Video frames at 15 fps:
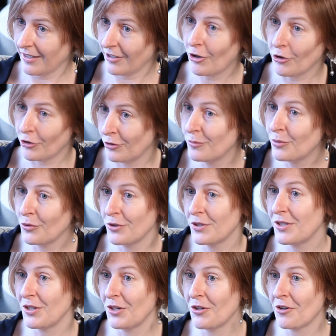got on
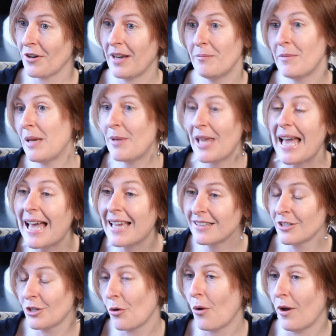board sooner and maybe
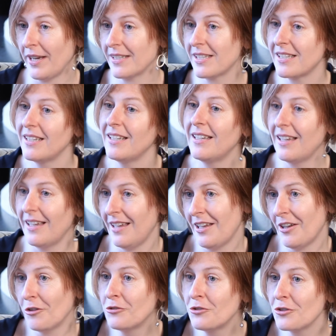hadn't quite
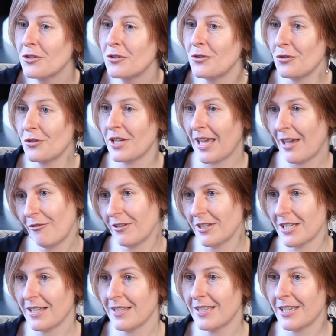understood how
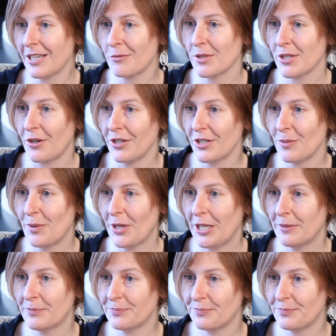fantastic it was going to be.